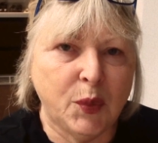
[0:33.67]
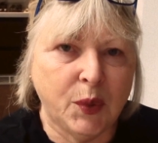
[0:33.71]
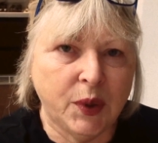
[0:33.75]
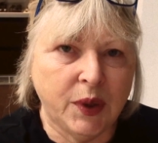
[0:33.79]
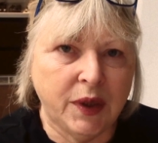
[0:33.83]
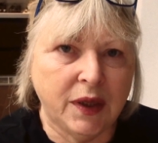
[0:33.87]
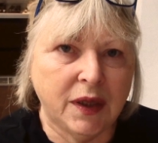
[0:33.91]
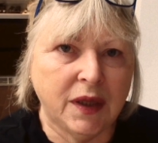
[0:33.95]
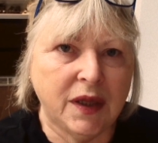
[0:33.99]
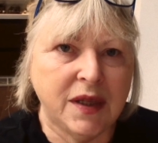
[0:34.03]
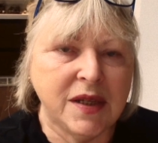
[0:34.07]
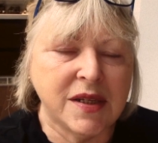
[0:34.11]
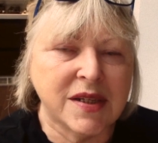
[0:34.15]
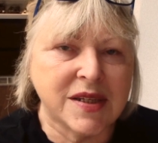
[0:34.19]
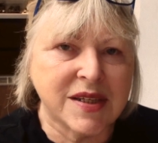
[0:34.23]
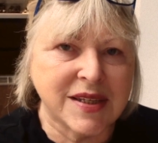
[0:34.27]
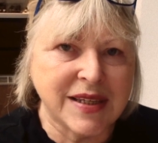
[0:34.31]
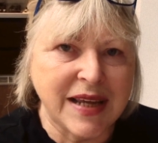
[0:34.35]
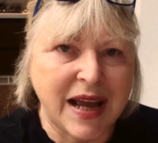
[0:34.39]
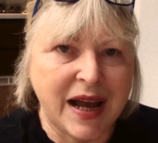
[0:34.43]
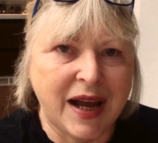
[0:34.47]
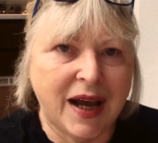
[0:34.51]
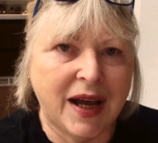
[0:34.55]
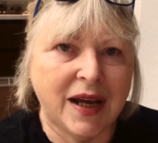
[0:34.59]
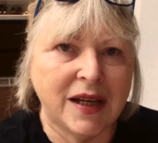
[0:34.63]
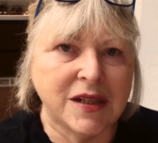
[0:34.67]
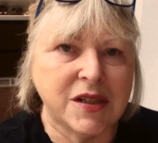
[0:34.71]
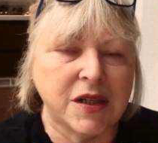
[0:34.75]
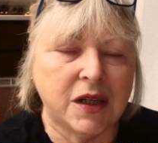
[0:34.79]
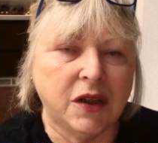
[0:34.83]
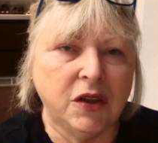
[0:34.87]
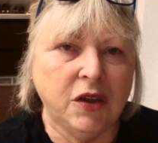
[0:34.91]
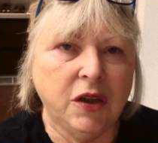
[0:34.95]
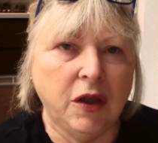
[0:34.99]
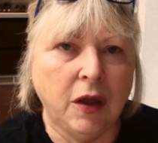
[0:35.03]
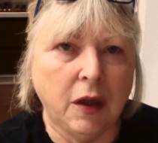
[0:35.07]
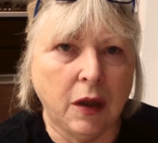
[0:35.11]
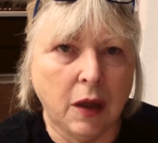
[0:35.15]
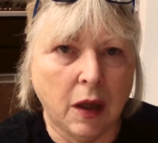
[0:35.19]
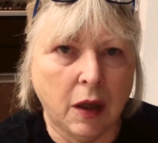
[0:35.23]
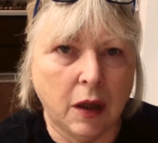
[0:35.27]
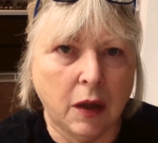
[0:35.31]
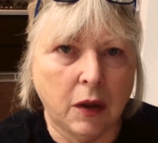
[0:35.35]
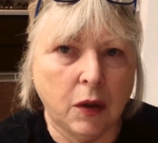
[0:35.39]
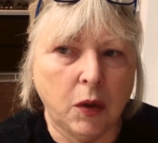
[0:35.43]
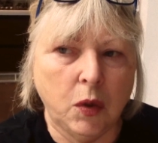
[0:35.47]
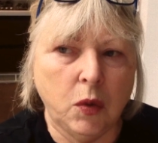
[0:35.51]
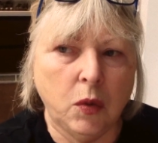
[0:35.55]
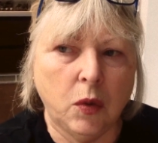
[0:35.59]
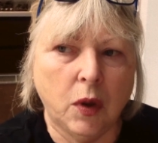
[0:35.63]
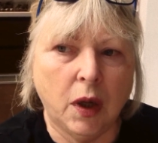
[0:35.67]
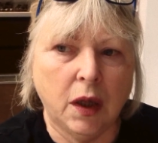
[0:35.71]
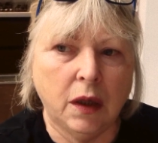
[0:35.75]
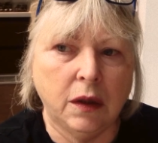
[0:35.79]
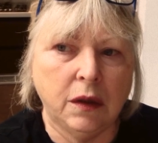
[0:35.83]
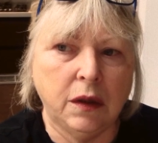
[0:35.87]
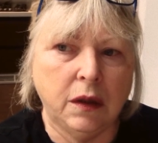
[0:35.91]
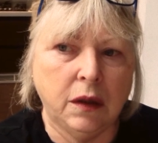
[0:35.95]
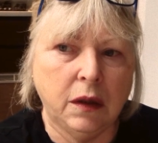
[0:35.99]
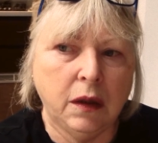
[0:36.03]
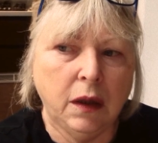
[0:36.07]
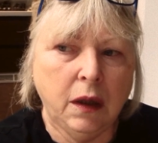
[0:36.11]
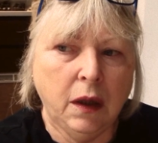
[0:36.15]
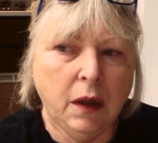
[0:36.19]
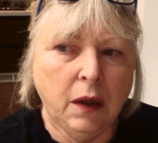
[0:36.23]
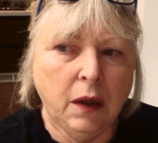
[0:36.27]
really sad and low and